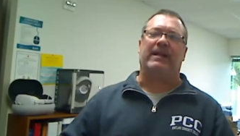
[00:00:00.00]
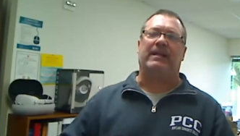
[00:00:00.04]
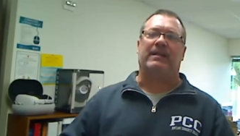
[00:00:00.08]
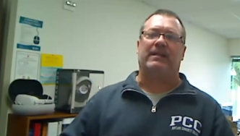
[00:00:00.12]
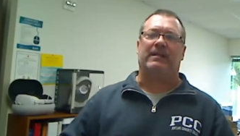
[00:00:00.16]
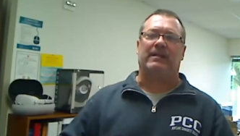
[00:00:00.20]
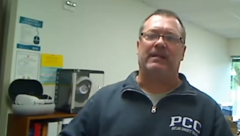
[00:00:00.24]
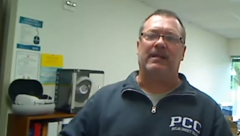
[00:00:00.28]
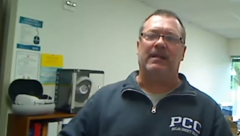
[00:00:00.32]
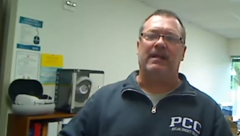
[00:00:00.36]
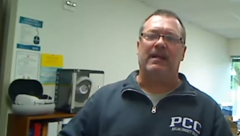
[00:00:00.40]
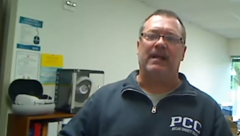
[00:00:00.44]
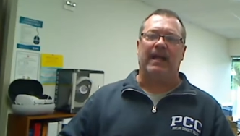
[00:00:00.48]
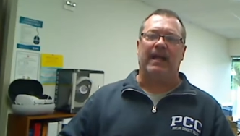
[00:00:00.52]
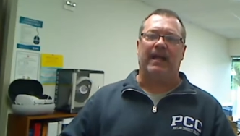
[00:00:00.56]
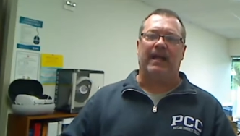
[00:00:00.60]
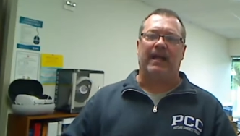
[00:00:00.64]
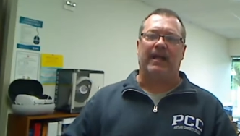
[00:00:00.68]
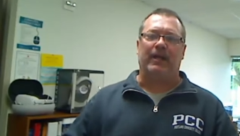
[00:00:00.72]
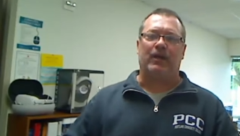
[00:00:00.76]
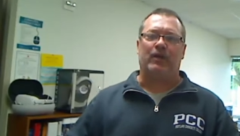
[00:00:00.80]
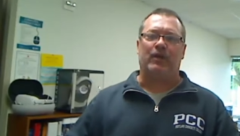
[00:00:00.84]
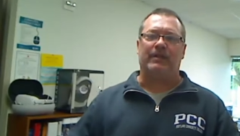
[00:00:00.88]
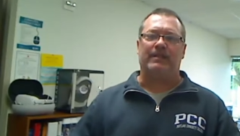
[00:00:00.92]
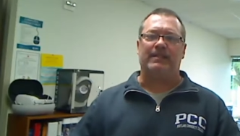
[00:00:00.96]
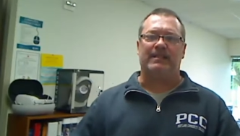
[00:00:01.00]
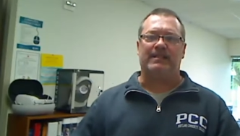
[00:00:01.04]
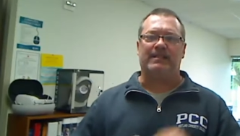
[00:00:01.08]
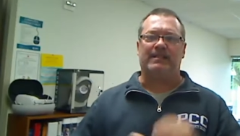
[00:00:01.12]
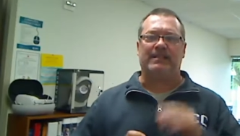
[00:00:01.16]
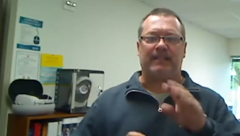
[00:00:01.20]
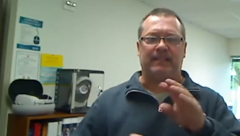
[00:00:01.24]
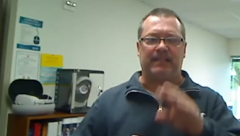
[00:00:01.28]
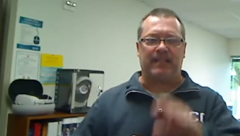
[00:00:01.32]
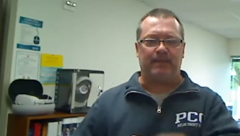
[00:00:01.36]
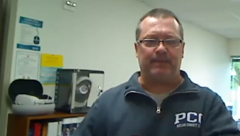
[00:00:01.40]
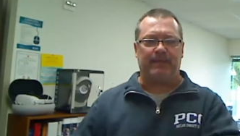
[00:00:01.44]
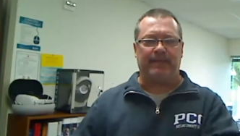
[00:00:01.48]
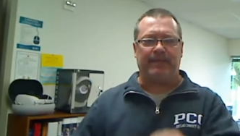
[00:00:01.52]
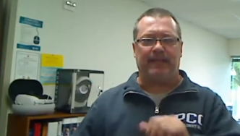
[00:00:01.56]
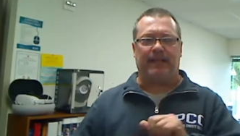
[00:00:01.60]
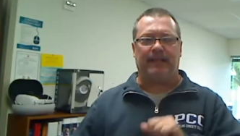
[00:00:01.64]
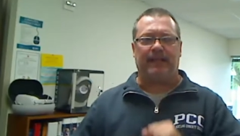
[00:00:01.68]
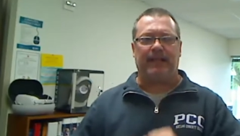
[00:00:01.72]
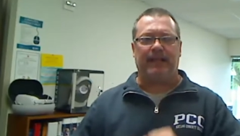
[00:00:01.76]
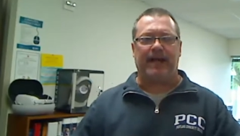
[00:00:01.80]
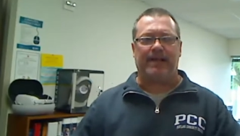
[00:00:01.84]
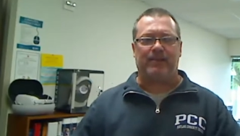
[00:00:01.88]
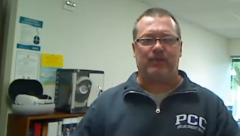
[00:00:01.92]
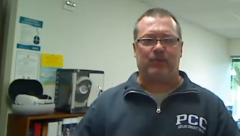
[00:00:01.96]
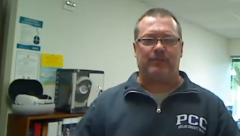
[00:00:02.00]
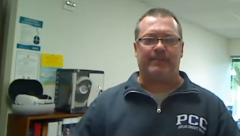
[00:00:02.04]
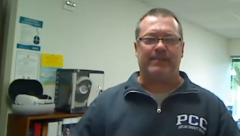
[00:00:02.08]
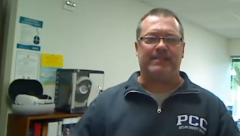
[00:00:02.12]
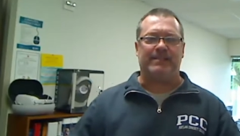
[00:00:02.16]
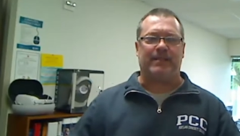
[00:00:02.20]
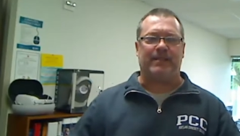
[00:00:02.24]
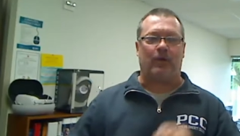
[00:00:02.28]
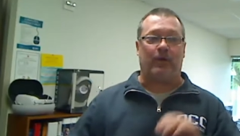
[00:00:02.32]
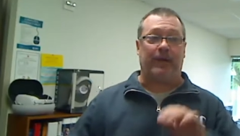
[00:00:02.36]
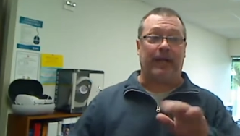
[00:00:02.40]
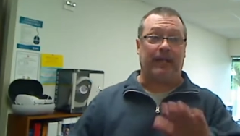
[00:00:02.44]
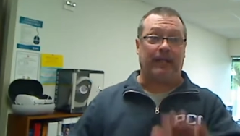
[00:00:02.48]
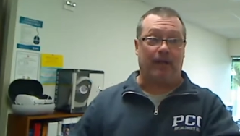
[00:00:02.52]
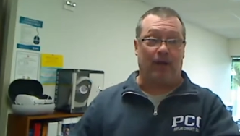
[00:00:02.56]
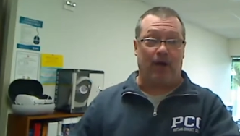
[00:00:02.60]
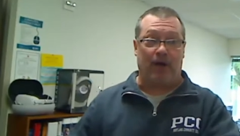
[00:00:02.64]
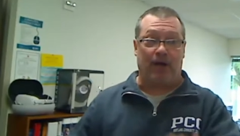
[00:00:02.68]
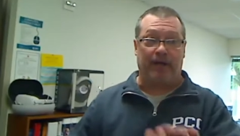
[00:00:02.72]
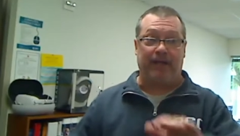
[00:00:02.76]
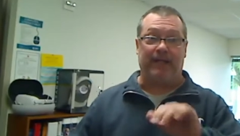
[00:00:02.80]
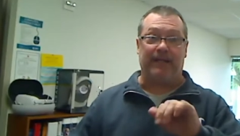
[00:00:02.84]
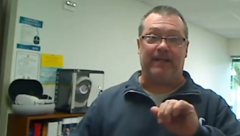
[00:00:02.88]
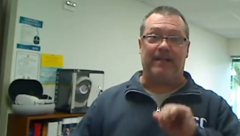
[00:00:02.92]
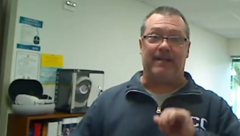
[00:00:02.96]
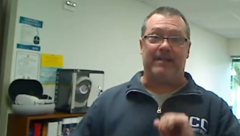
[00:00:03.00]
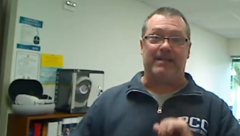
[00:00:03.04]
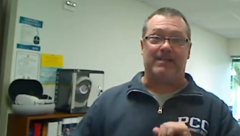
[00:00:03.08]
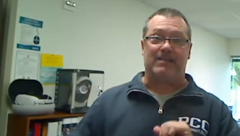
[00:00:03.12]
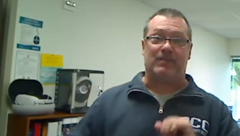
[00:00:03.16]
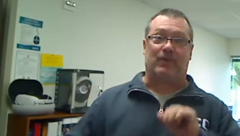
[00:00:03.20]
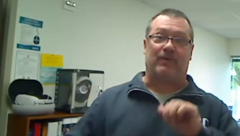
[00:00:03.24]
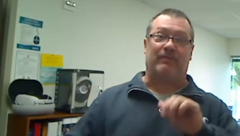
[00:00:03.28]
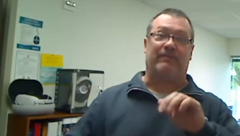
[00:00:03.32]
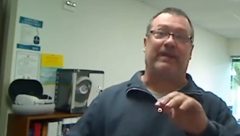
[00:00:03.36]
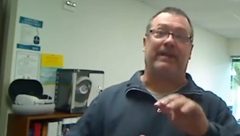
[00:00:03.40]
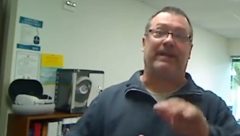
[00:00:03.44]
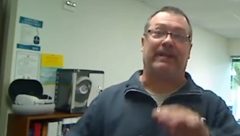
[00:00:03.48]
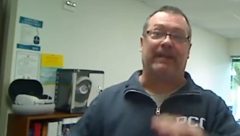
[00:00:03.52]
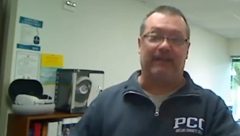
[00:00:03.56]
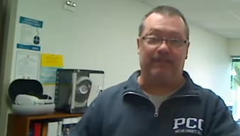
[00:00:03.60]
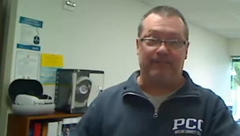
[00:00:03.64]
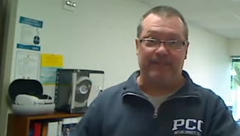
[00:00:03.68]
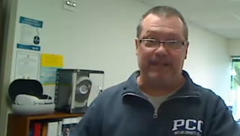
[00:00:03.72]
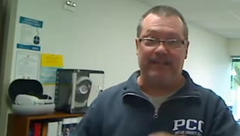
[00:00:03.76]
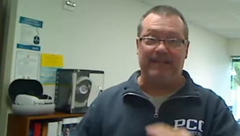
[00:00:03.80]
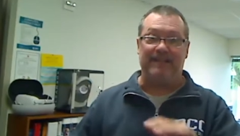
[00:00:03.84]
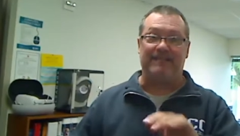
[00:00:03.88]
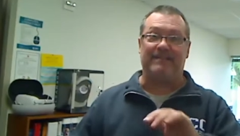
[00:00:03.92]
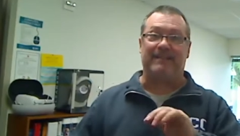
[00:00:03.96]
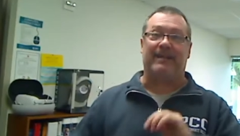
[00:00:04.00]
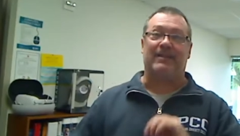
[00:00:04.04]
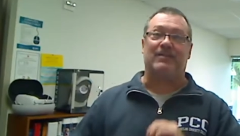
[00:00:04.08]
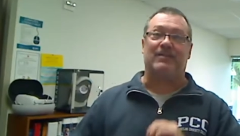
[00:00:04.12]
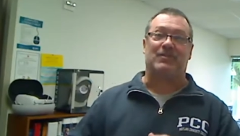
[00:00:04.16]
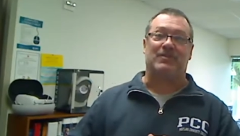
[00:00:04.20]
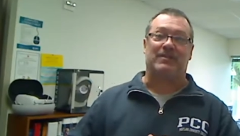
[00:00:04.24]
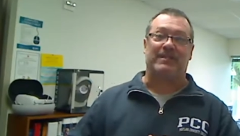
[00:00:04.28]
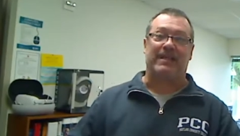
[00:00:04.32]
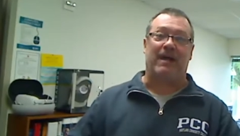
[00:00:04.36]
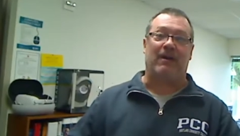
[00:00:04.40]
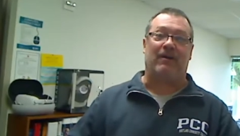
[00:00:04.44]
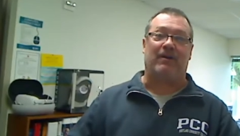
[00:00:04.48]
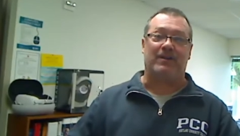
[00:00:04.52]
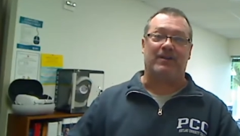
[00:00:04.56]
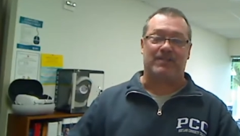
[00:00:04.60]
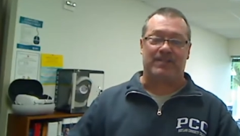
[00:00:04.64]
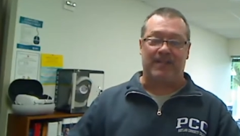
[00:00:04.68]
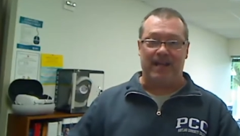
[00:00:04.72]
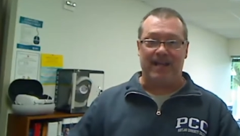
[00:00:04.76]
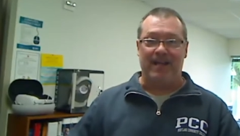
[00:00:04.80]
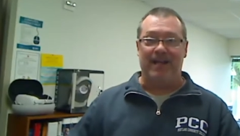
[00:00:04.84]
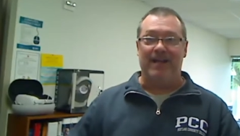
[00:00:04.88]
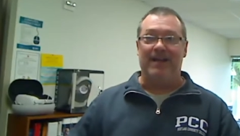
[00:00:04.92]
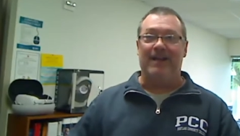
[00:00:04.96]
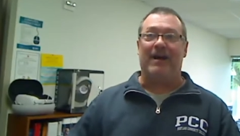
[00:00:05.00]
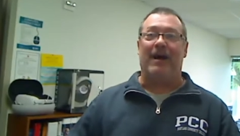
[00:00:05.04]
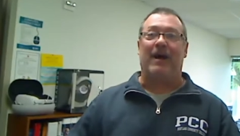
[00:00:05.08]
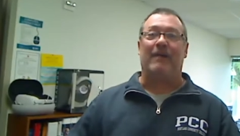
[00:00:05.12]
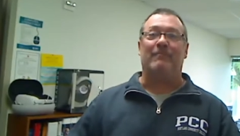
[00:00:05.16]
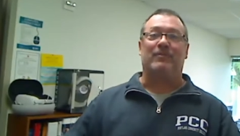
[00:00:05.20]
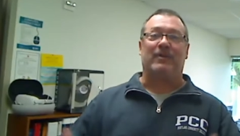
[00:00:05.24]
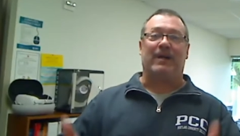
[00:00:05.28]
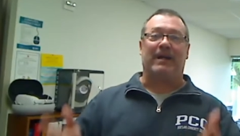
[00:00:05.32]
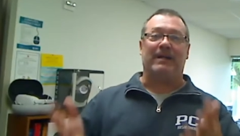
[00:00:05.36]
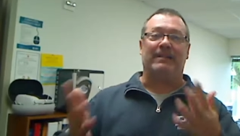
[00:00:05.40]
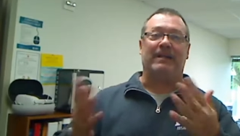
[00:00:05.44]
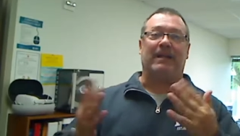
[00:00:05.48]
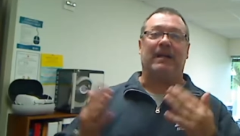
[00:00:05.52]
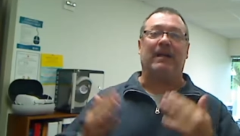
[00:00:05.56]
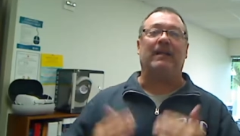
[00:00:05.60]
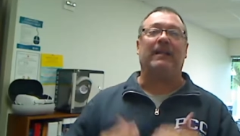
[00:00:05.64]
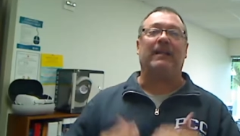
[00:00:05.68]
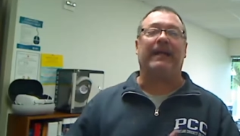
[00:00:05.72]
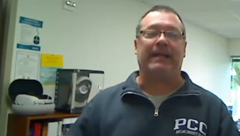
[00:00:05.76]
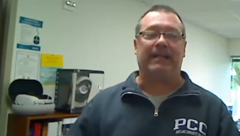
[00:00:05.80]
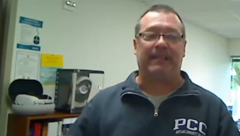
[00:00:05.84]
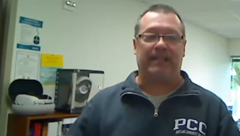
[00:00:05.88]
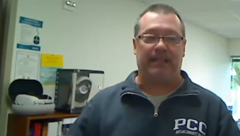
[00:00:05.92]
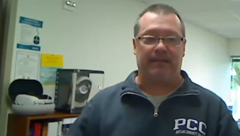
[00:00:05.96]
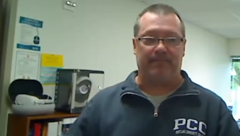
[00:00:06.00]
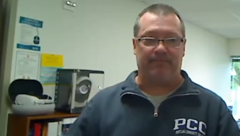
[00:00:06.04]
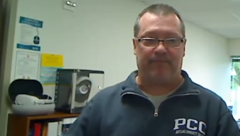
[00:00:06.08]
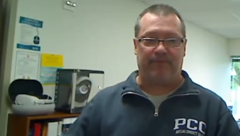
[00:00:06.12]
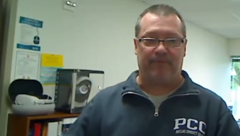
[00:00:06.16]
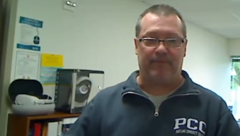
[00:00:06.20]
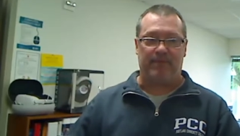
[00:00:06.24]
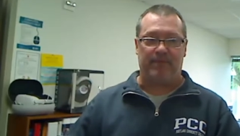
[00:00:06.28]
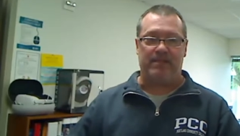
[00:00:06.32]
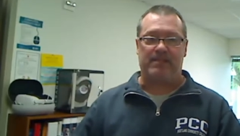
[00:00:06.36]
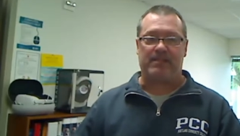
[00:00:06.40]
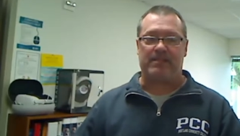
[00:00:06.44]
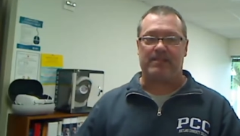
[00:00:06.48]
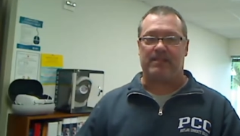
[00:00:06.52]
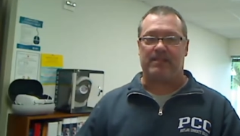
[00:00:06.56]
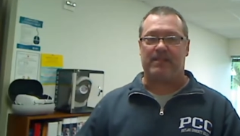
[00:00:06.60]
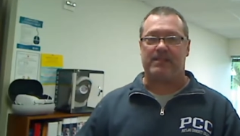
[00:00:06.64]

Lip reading: And I couldn't sit them in the classroom and say, okay, log into this survey and give me these answers now, because I'm trying to collect them for this